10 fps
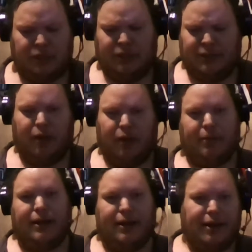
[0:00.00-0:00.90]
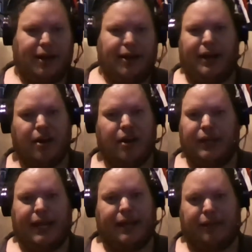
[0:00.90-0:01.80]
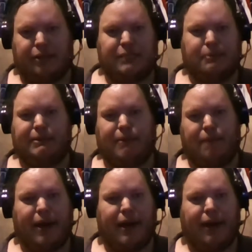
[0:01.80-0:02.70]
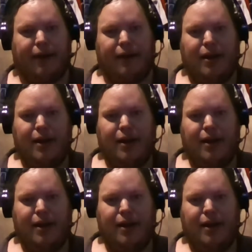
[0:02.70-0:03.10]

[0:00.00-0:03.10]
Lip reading: So, but I already know they got their speech prepared.